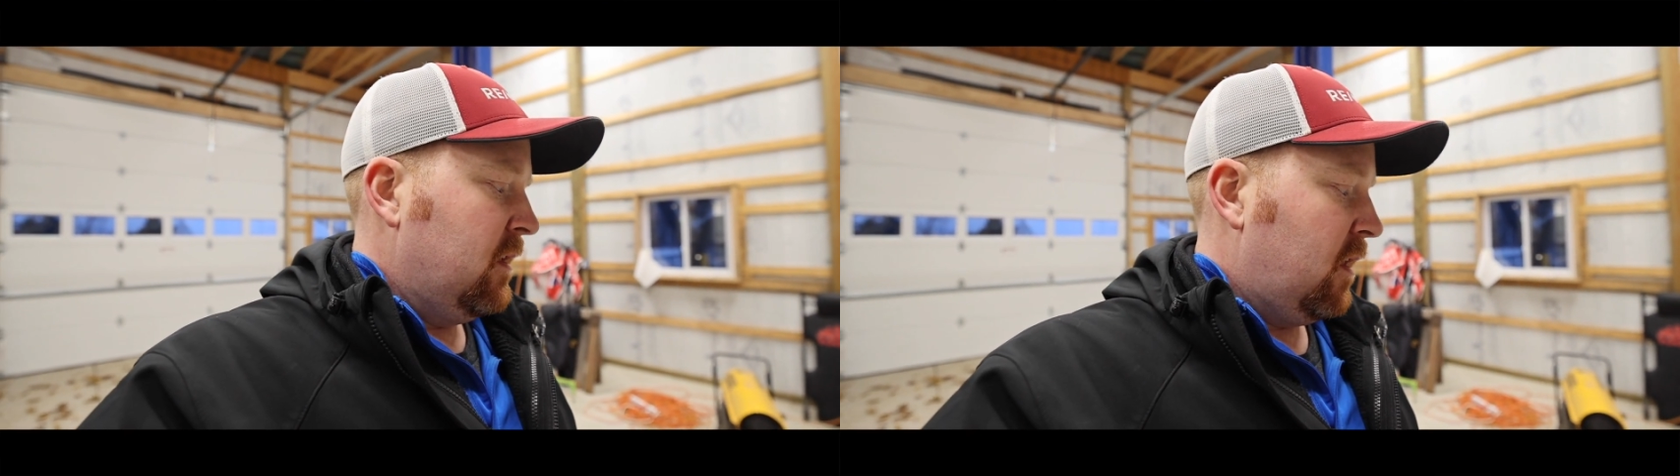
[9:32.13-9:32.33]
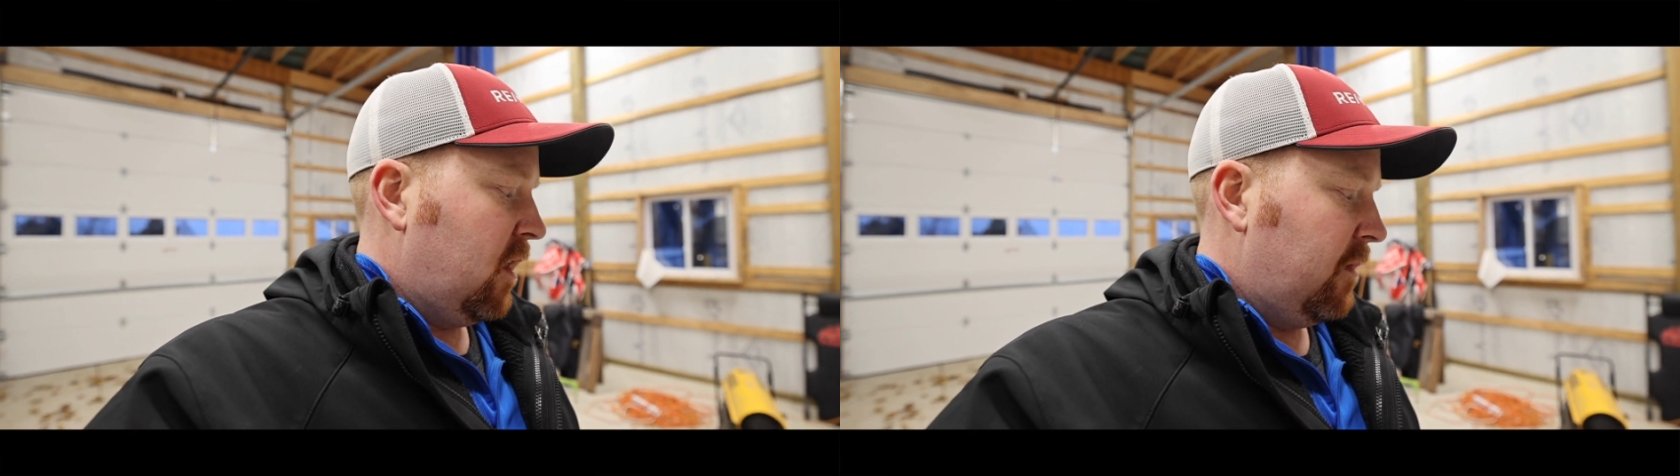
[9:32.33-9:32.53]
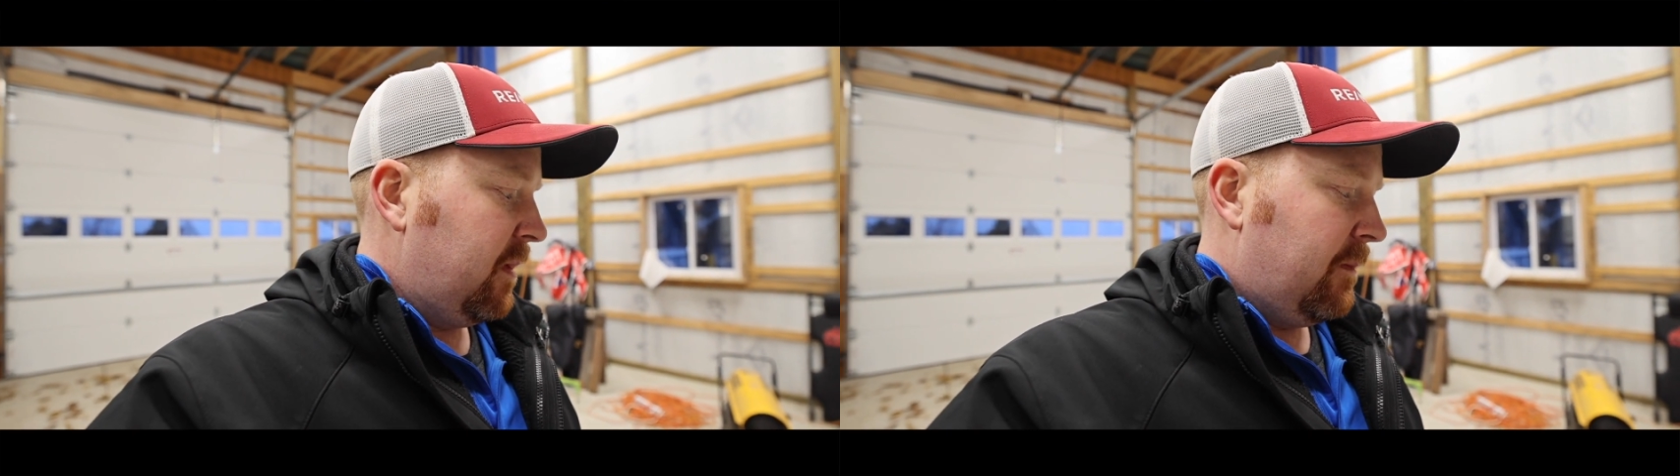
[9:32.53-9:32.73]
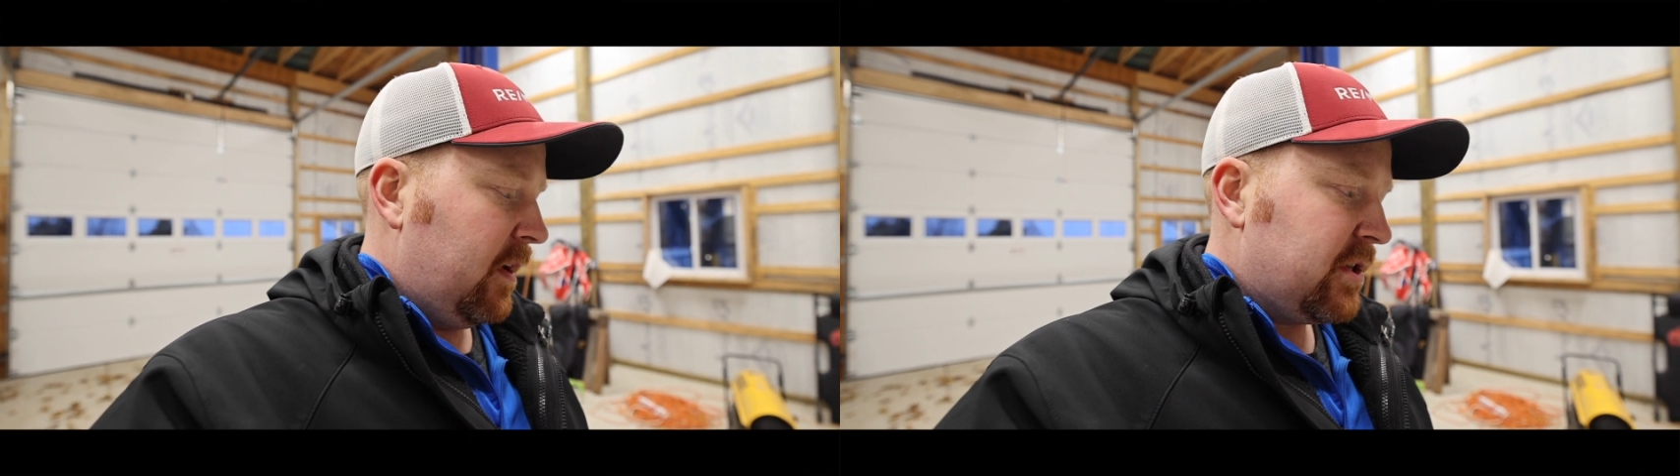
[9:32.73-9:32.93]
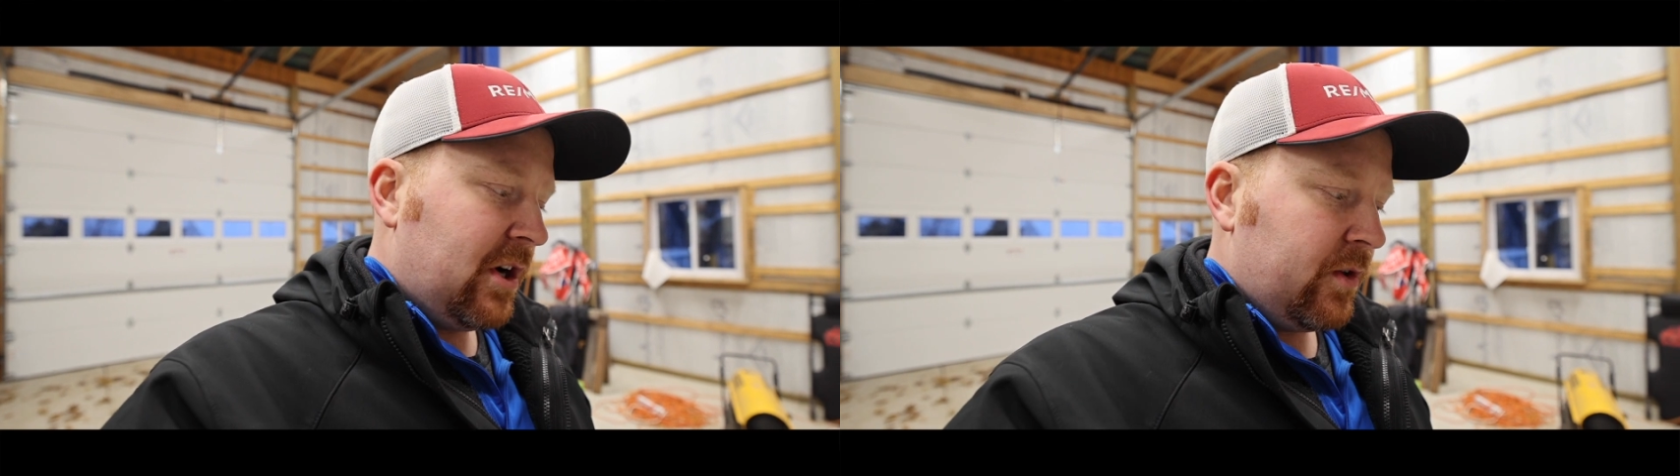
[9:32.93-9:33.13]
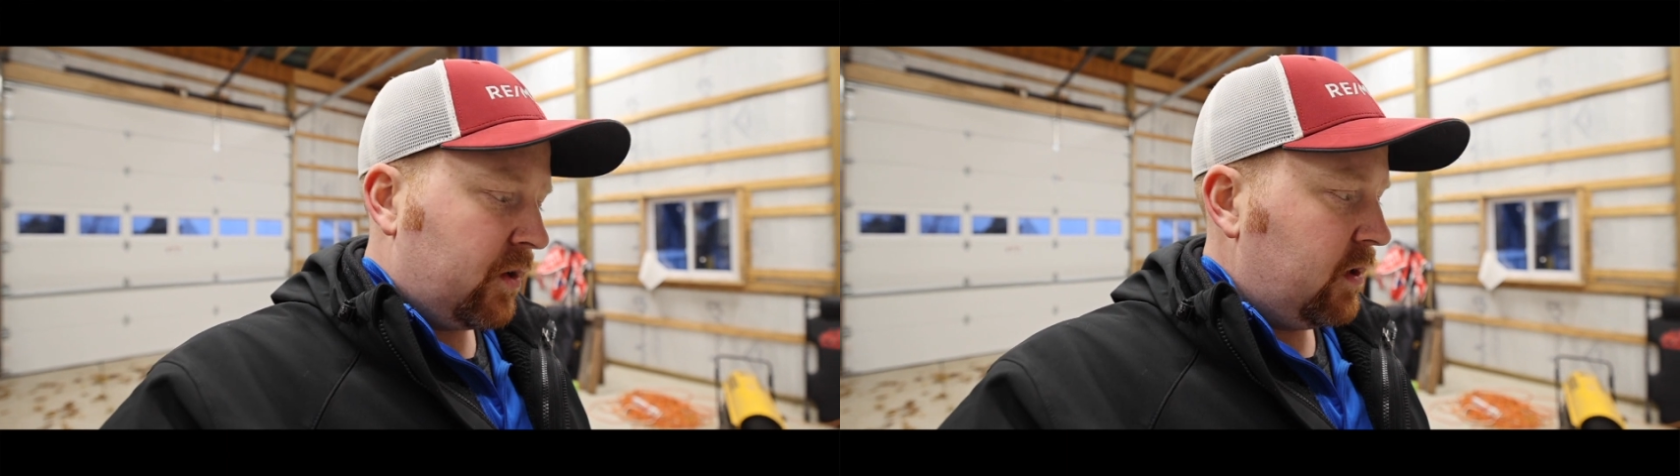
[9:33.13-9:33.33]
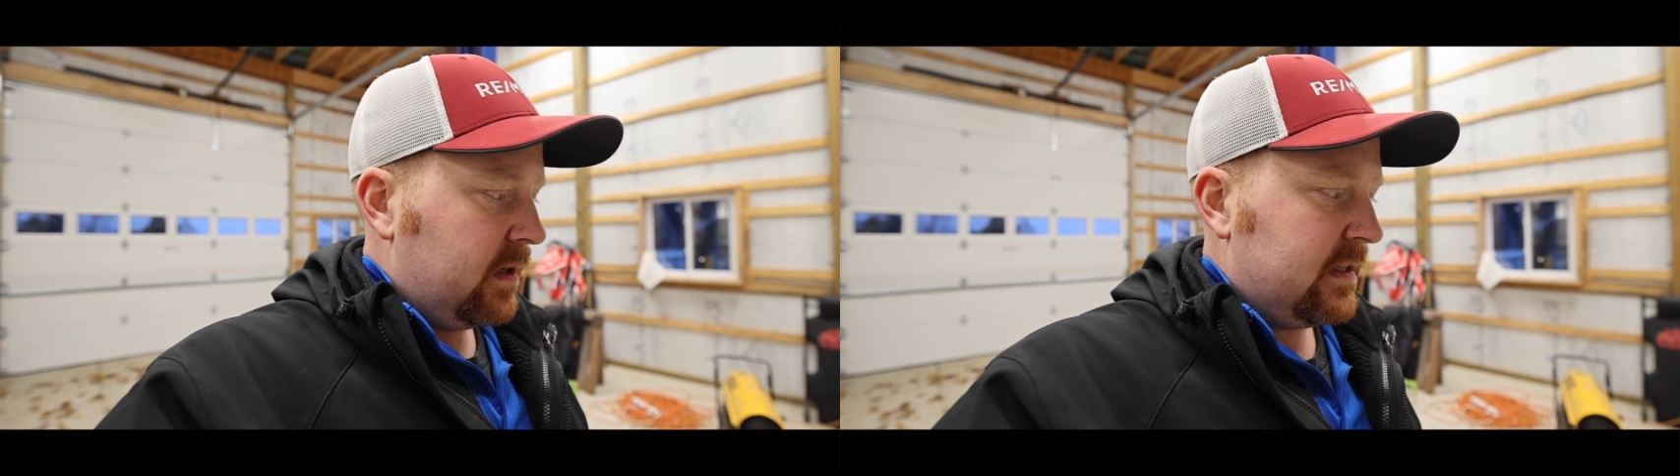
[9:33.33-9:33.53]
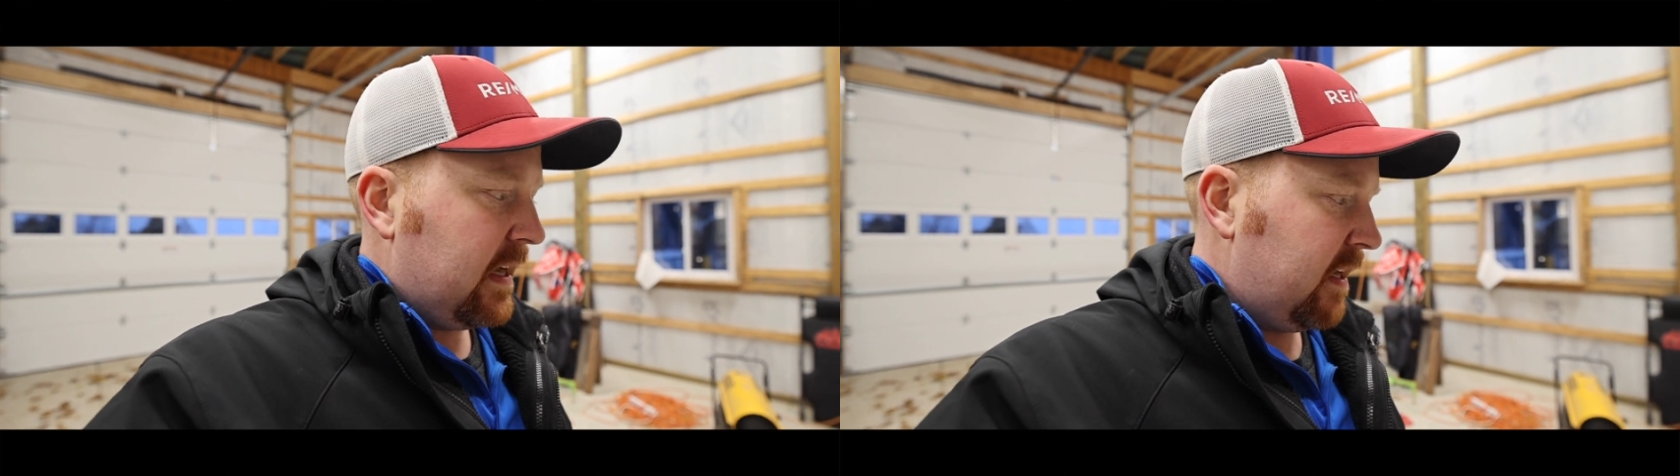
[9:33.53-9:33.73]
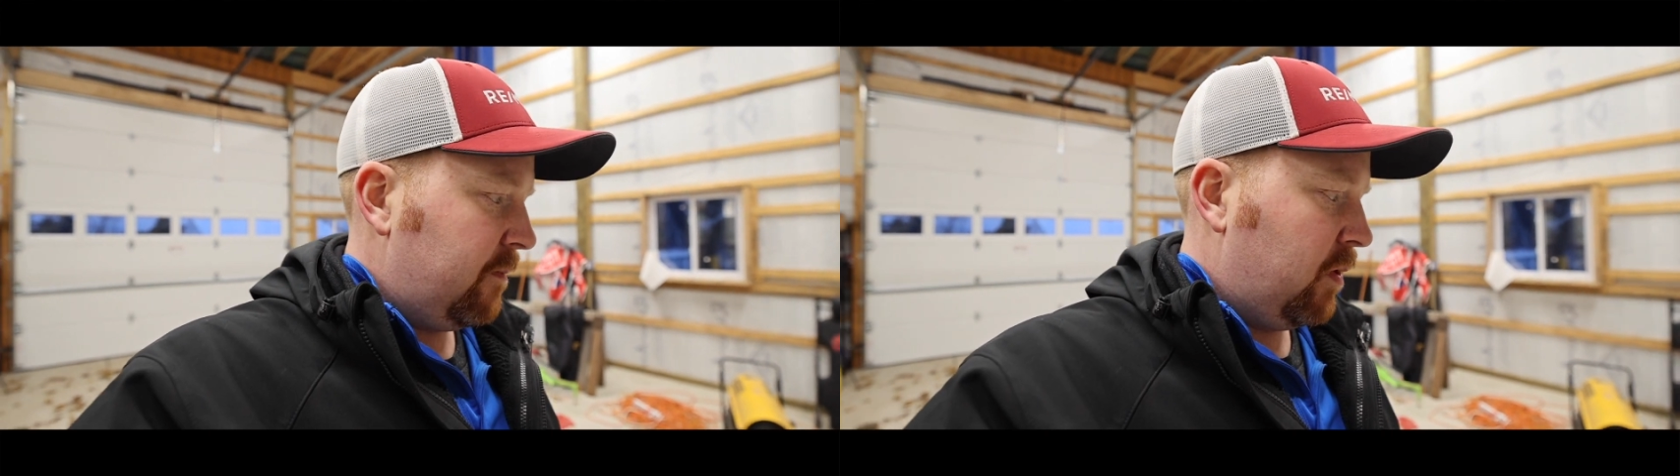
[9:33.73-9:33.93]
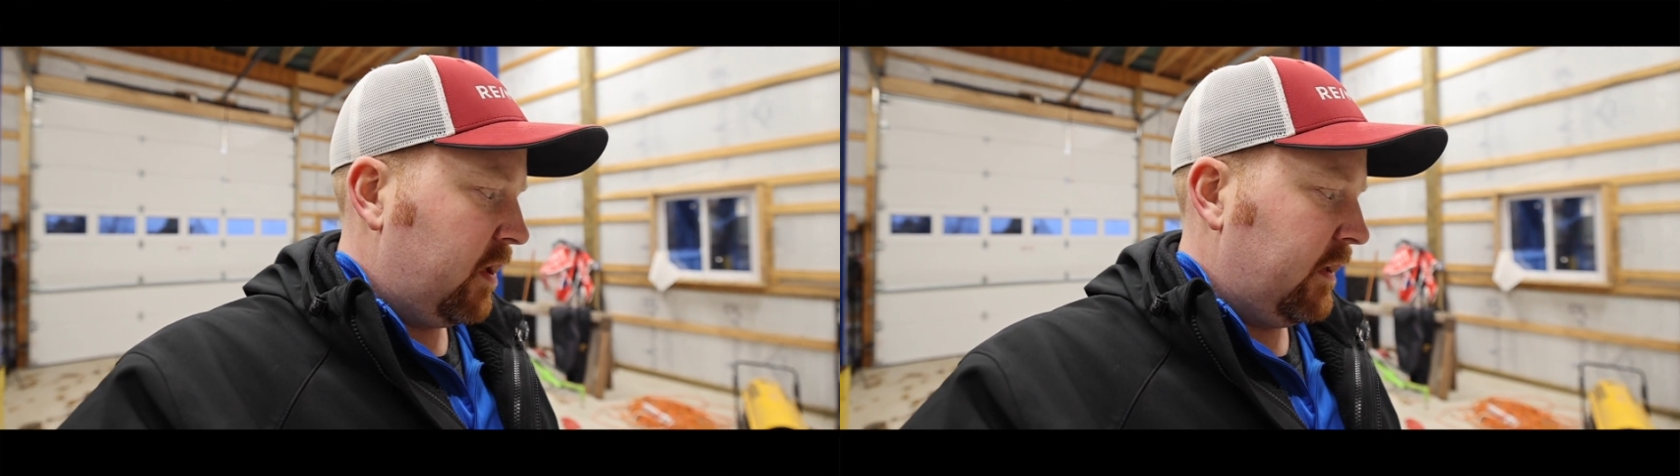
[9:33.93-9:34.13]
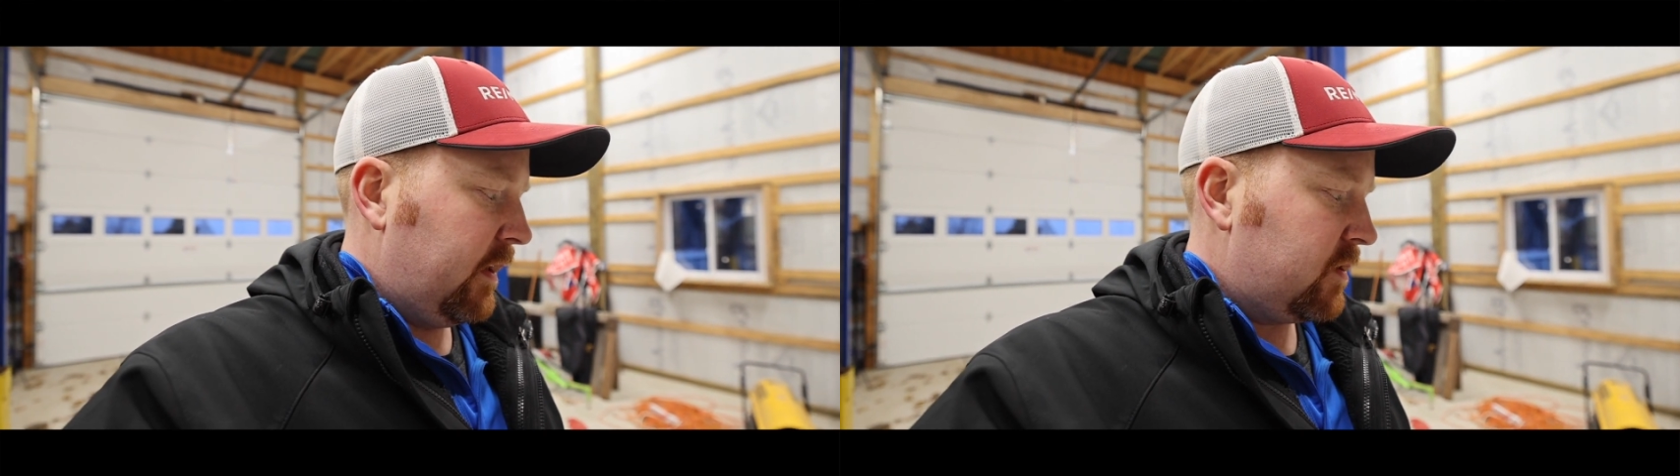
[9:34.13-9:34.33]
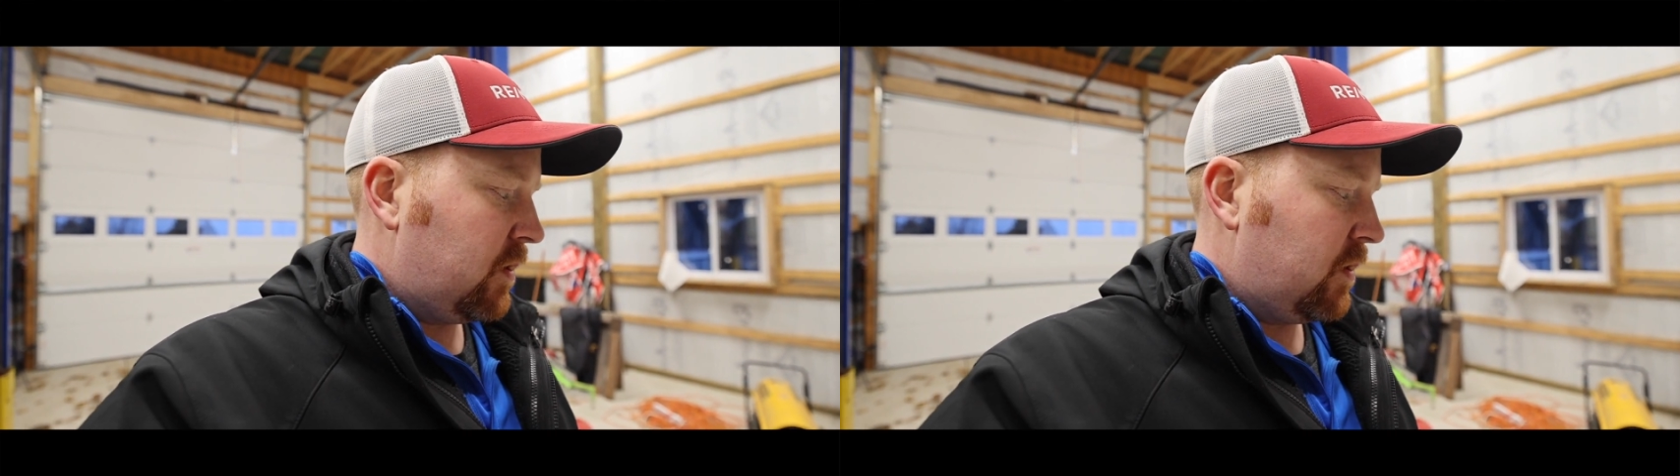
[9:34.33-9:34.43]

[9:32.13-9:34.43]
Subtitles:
and a bunch of other goodies that he put in there.